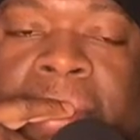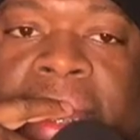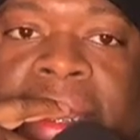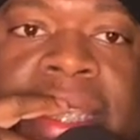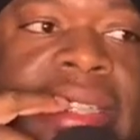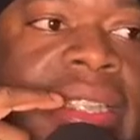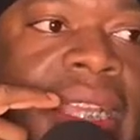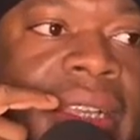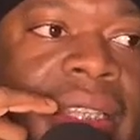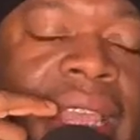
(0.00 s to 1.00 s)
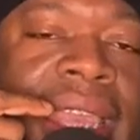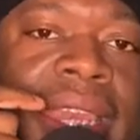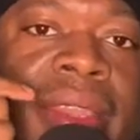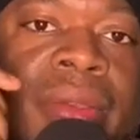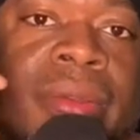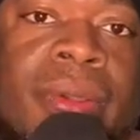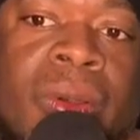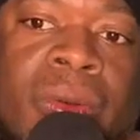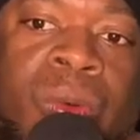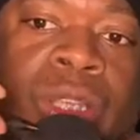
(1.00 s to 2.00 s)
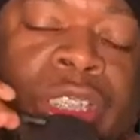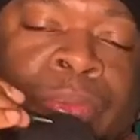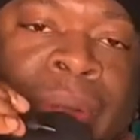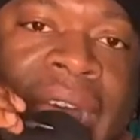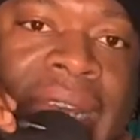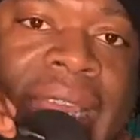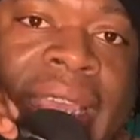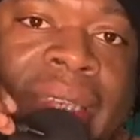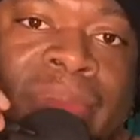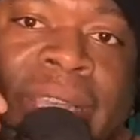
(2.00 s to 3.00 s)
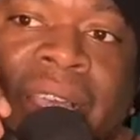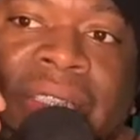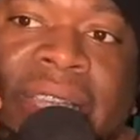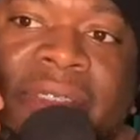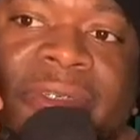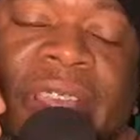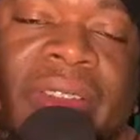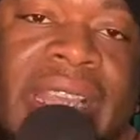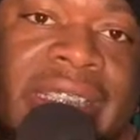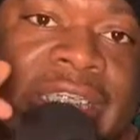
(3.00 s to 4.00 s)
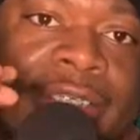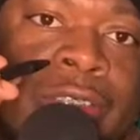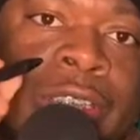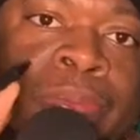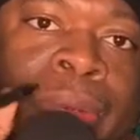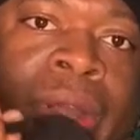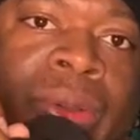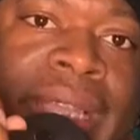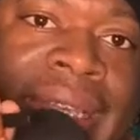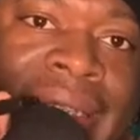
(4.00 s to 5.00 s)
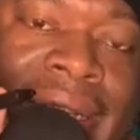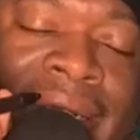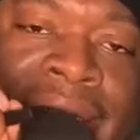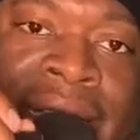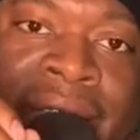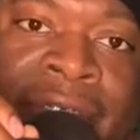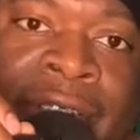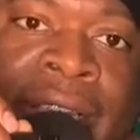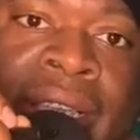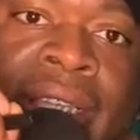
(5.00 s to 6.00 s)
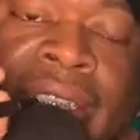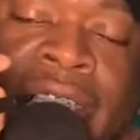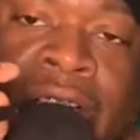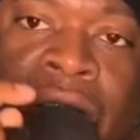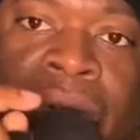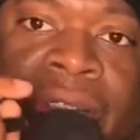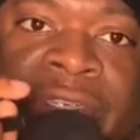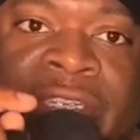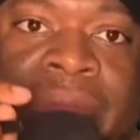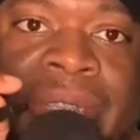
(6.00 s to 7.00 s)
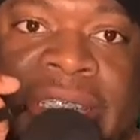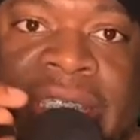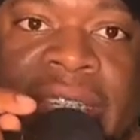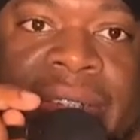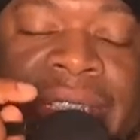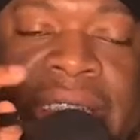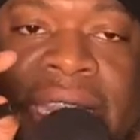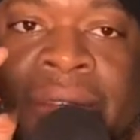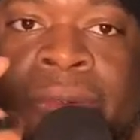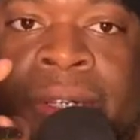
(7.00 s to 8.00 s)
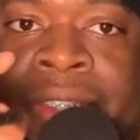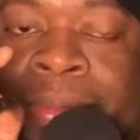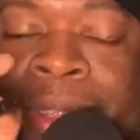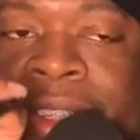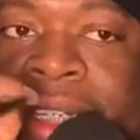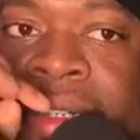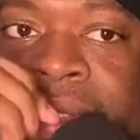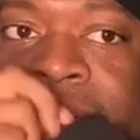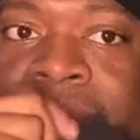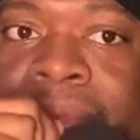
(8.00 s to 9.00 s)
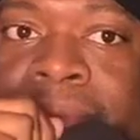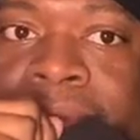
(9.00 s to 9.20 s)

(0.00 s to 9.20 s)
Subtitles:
This young lady was brought in because they felt that she was broken enough to hold the family secrets and worship and serve them.